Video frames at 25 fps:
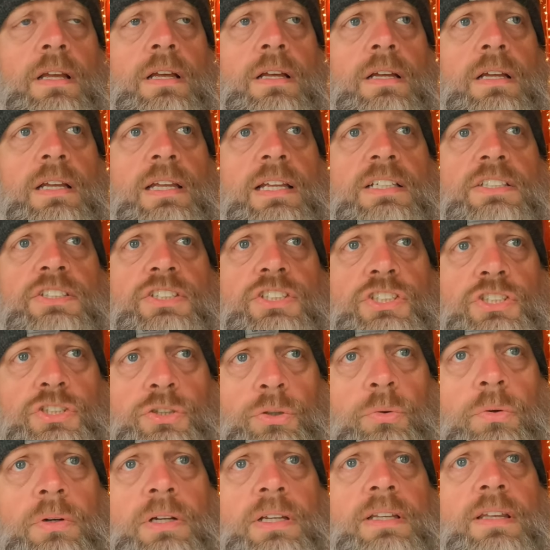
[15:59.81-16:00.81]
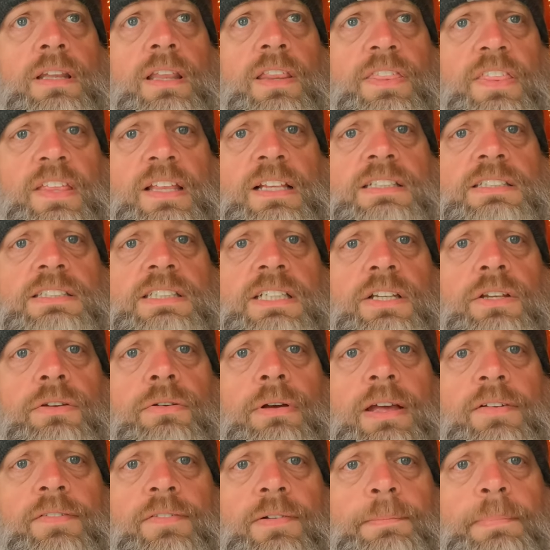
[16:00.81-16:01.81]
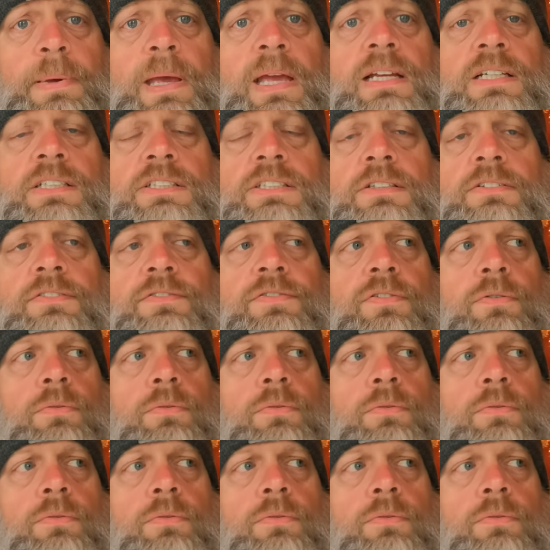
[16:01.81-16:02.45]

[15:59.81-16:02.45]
enjoying the things that you have a passion